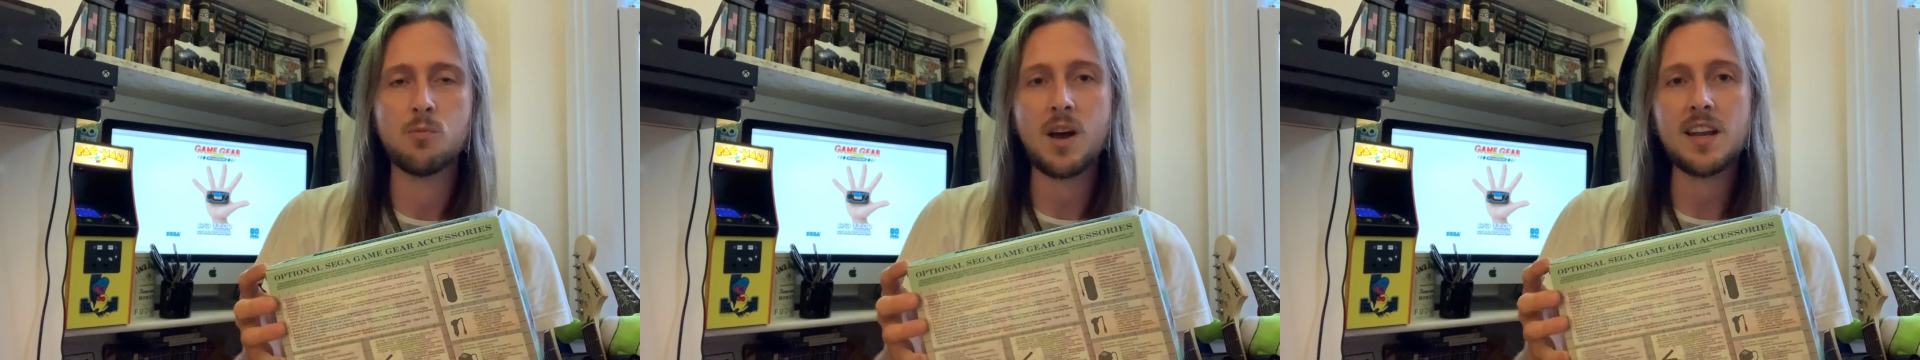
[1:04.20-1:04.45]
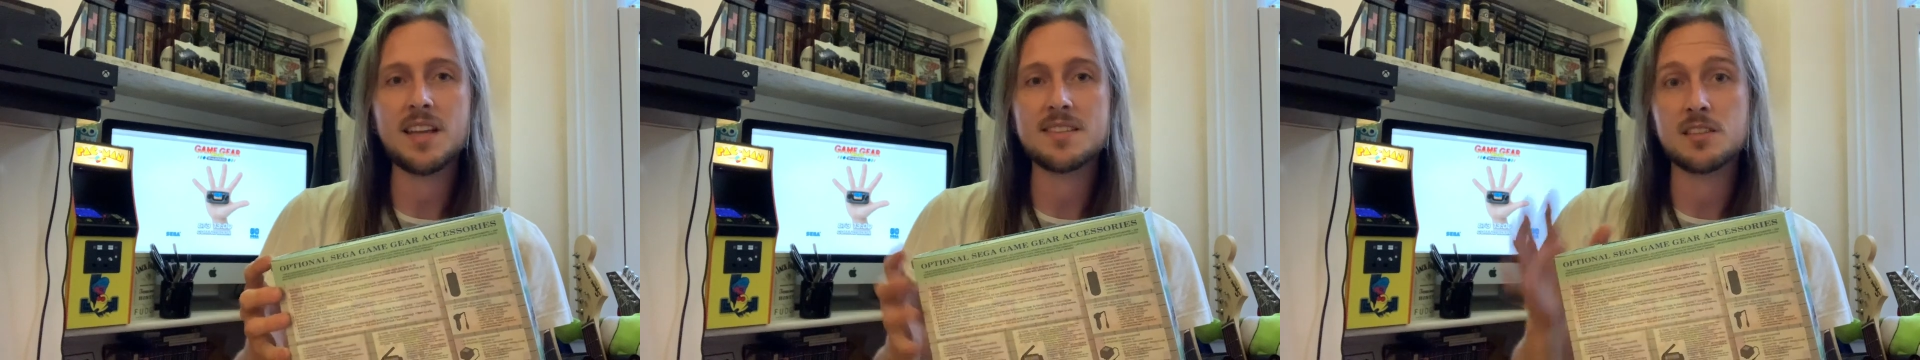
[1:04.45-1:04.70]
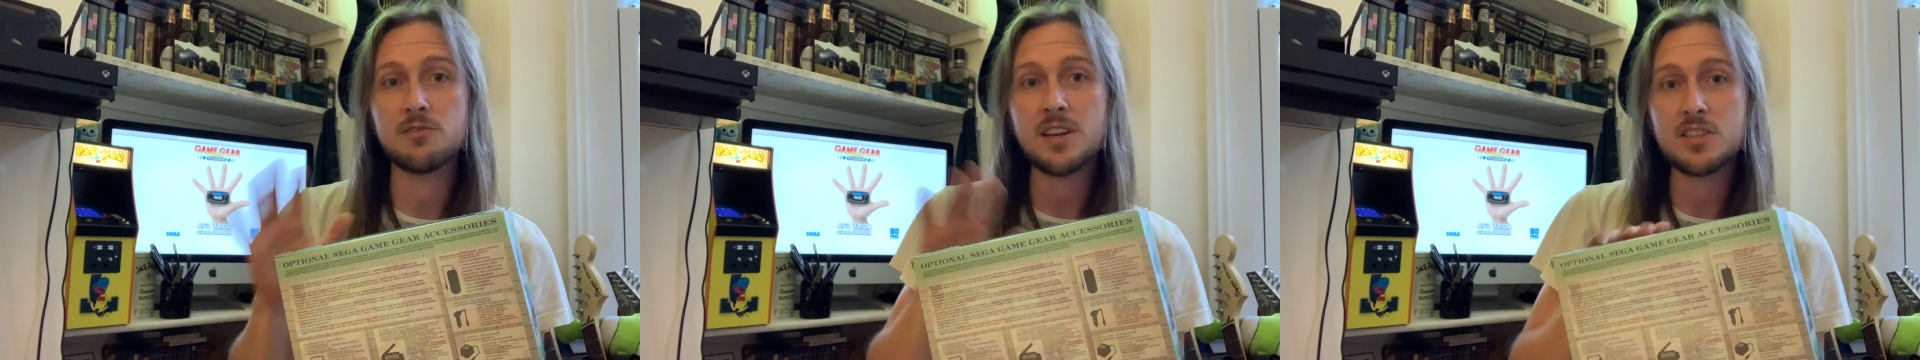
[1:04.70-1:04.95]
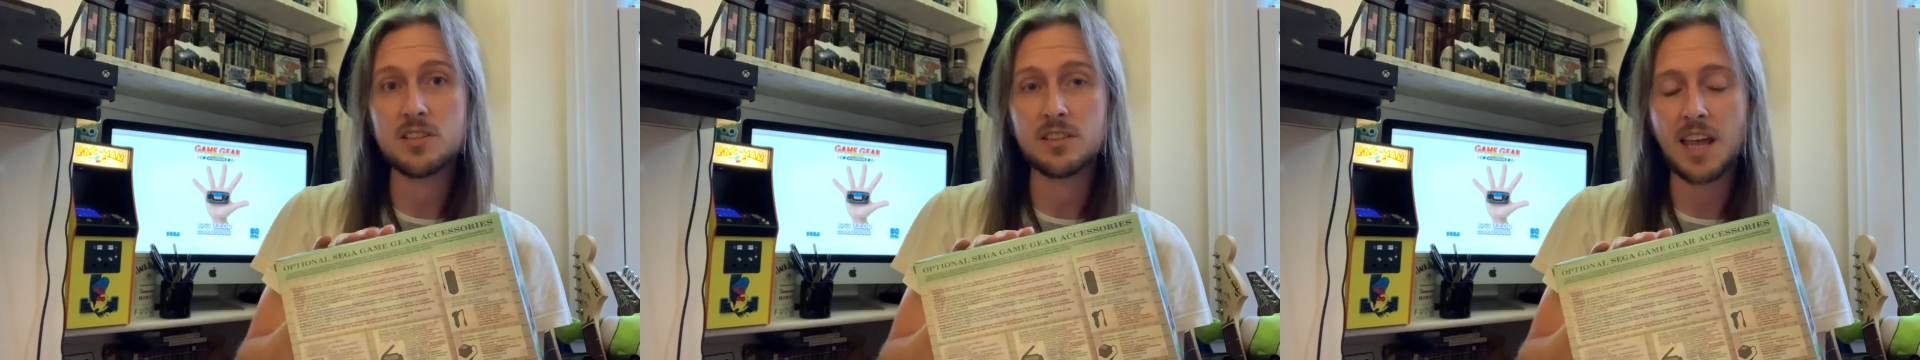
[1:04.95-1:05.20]
One is an
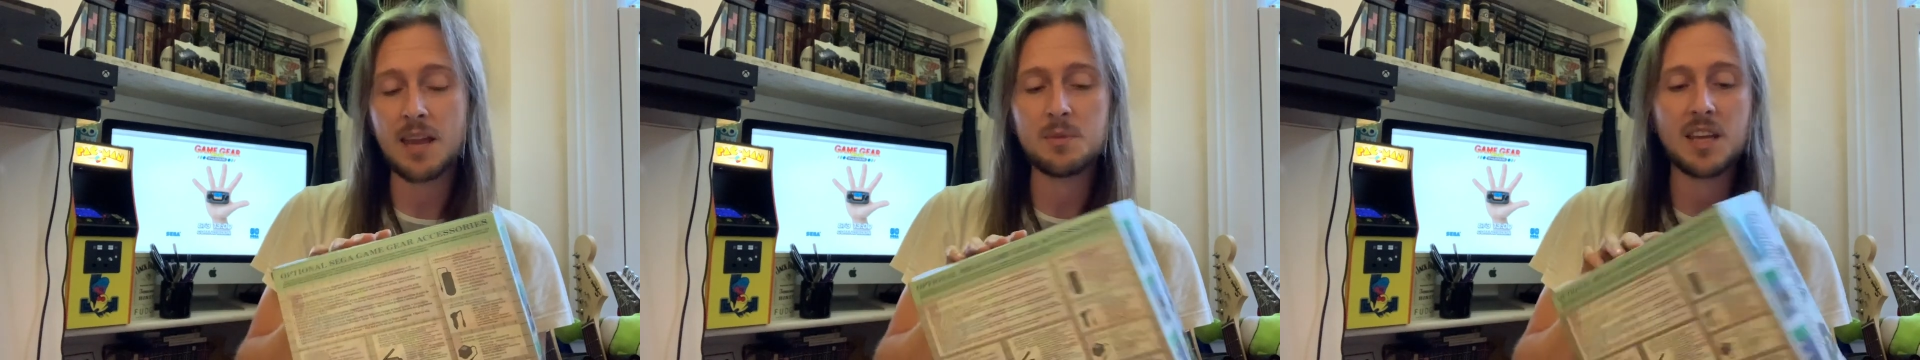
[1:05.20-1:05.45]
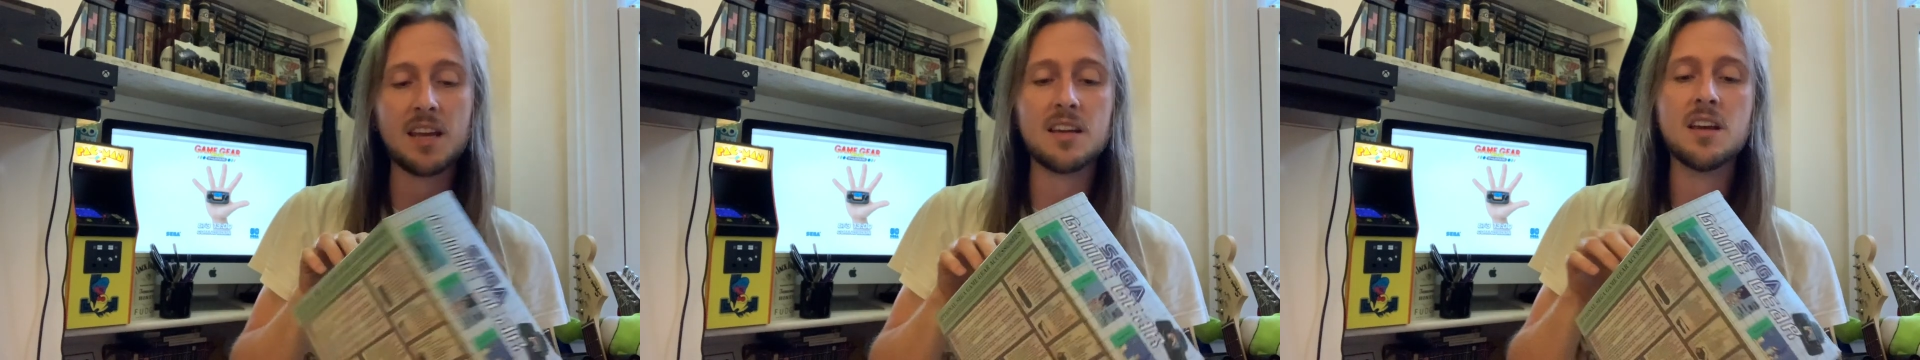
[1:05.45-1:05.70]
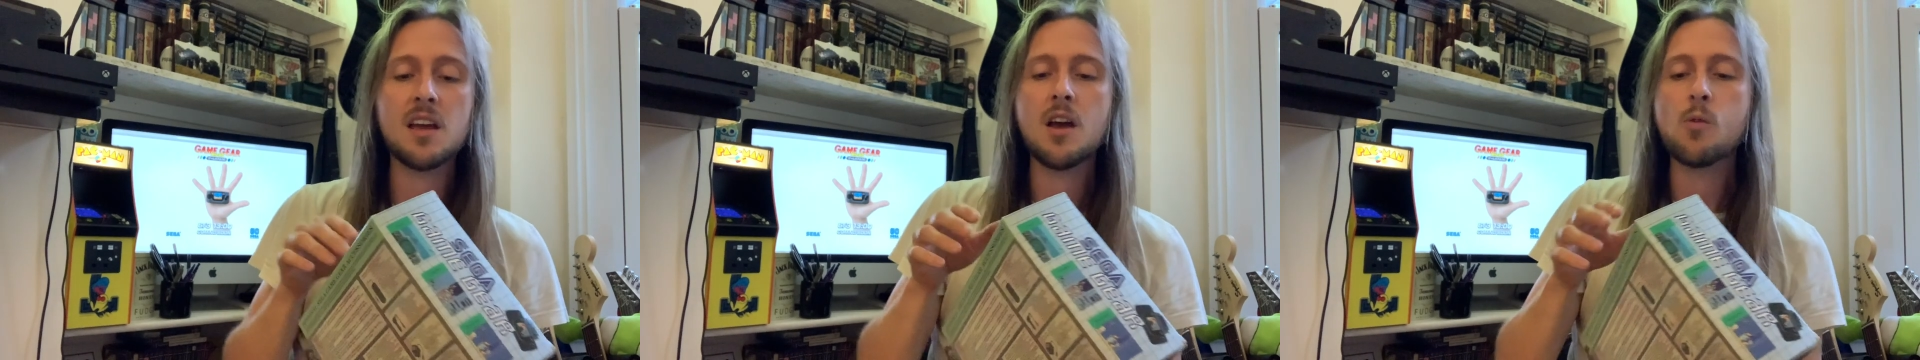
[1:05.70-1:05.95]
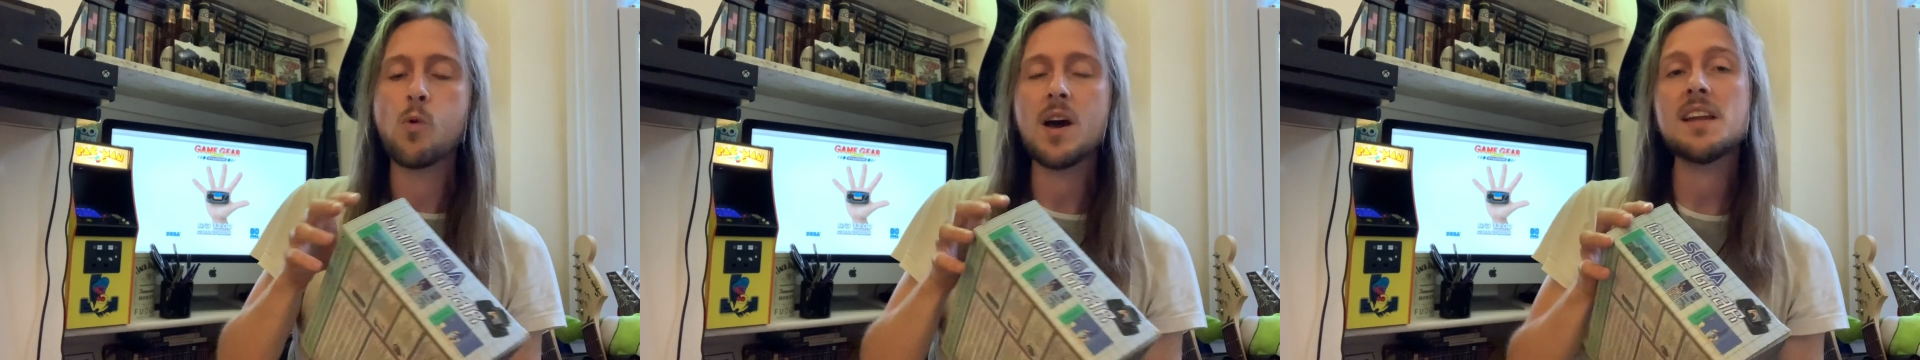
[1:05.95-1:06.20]
original Game Gear,
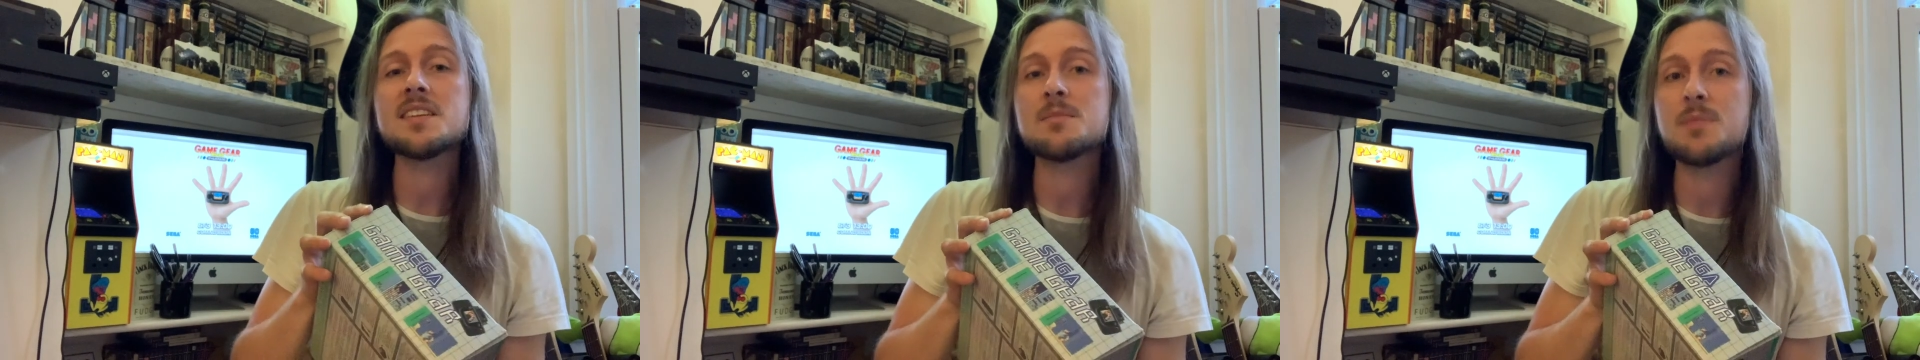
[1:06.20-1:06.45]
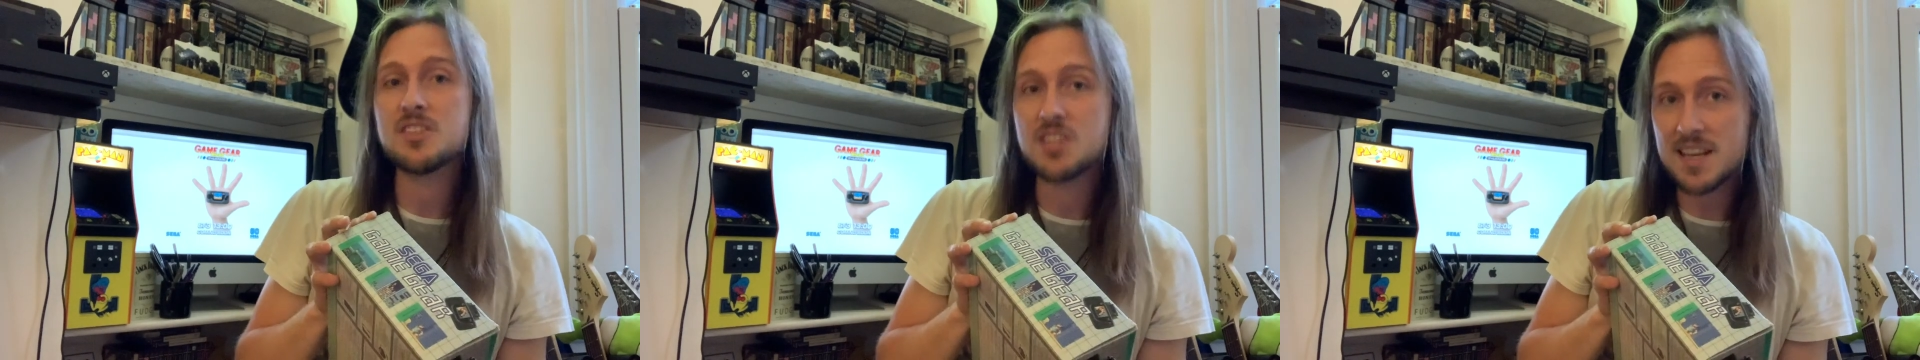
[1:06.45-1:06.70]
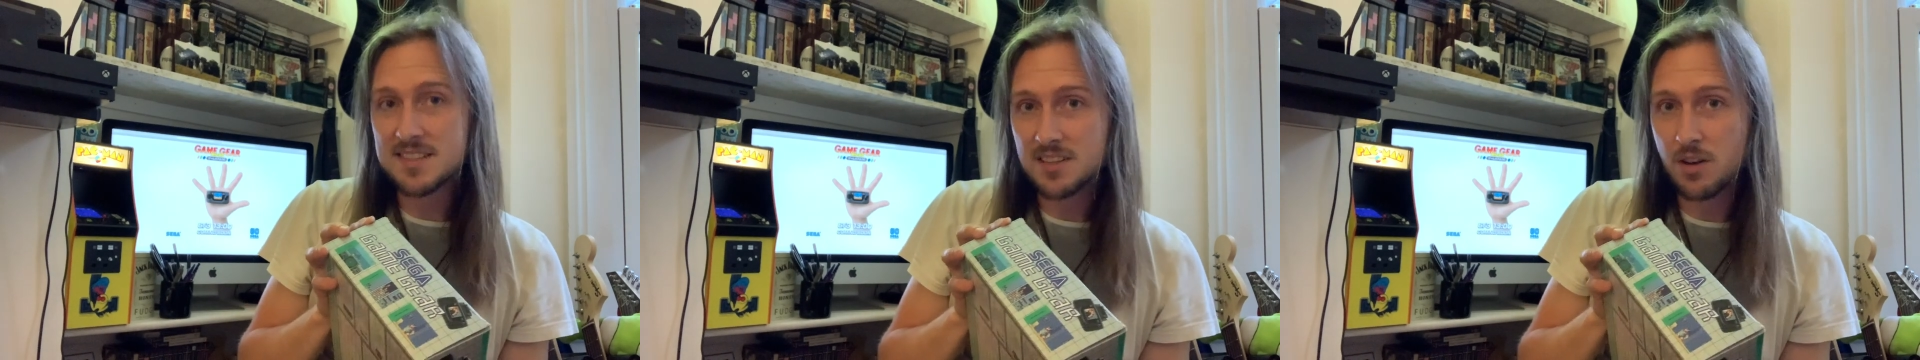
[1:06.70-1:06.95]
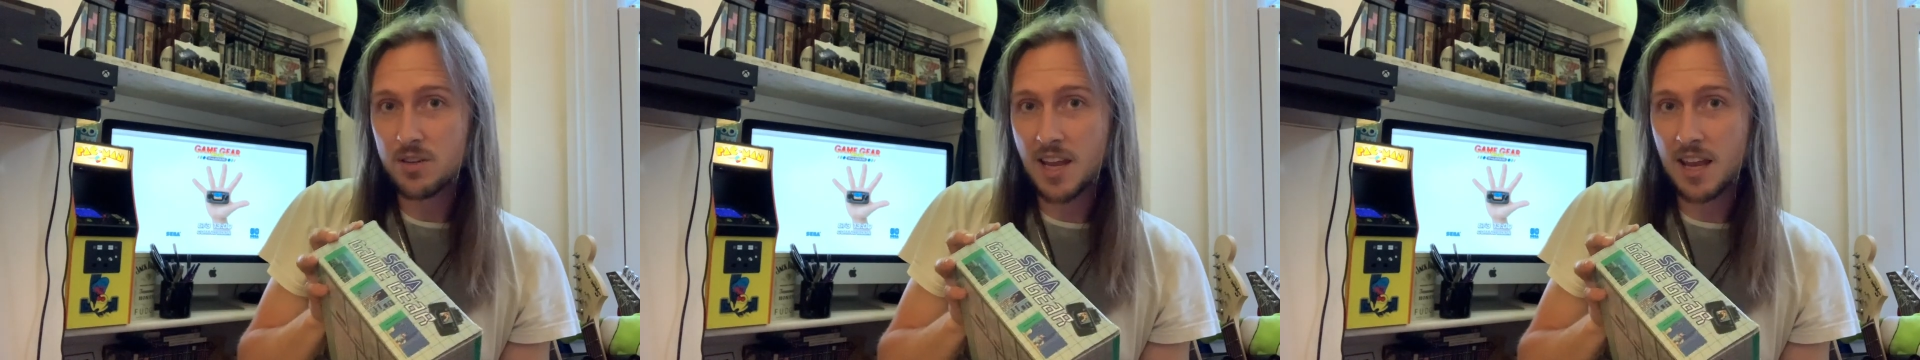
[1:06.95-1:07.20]
one is the
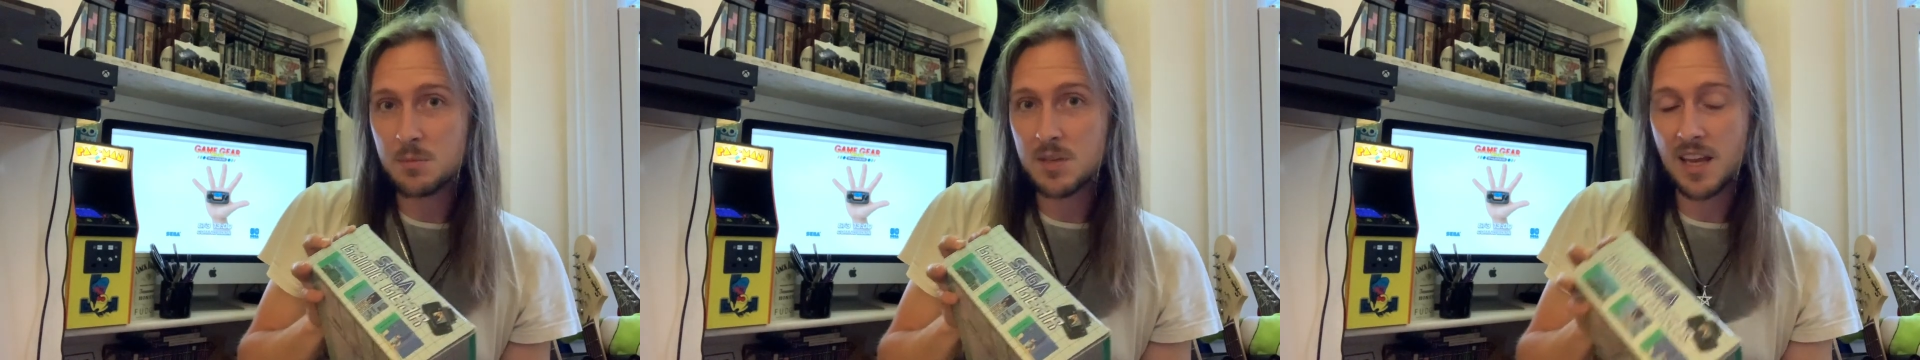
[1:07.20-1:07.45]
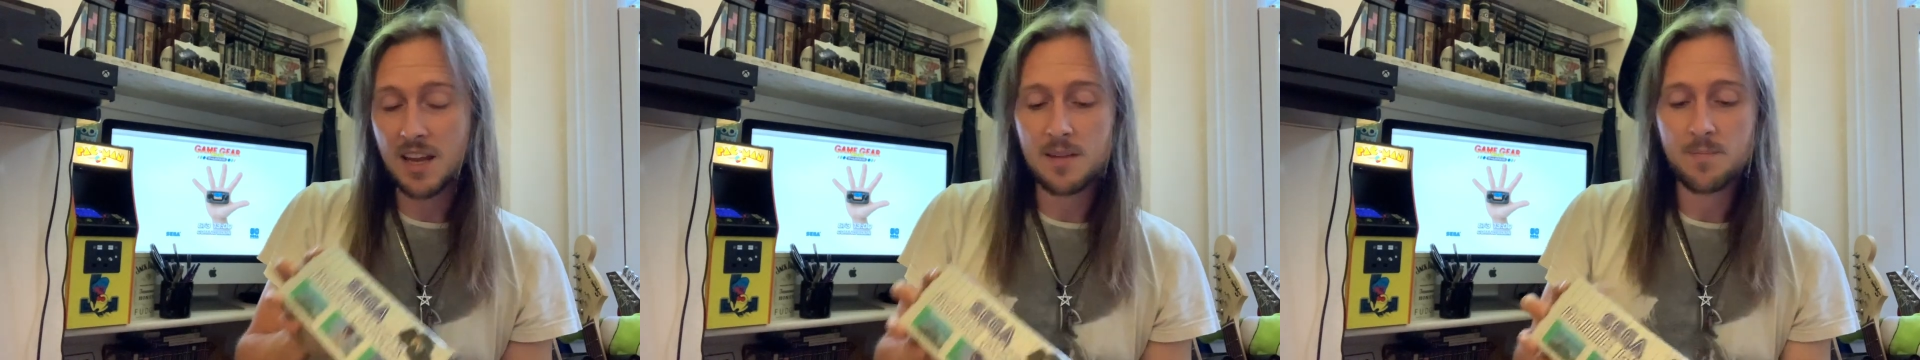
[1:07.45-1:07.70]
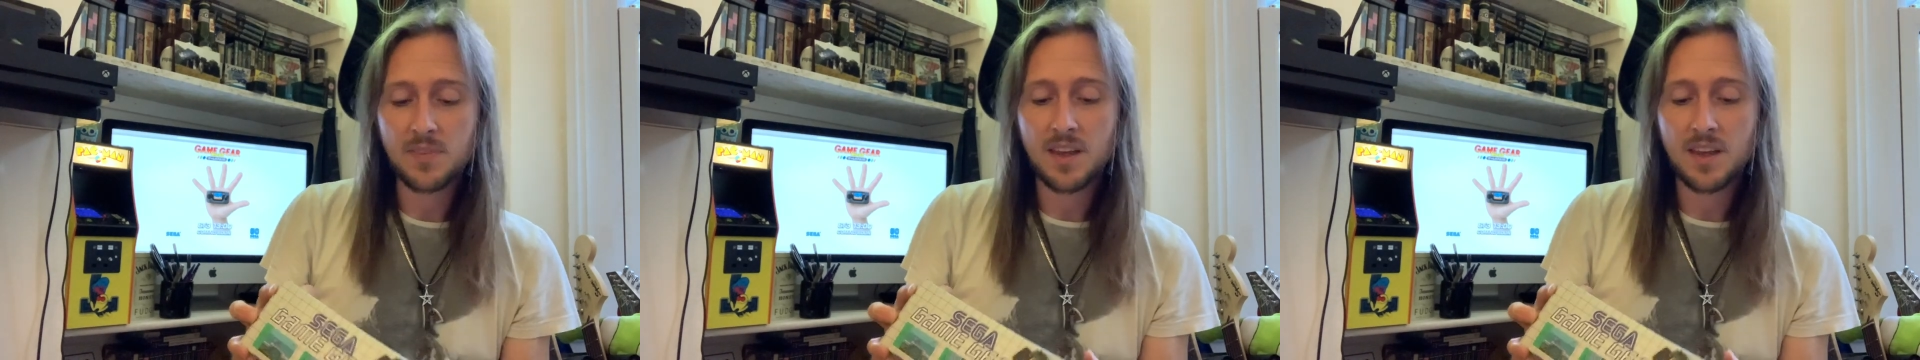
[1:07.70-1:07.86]
Majesco Game Gear,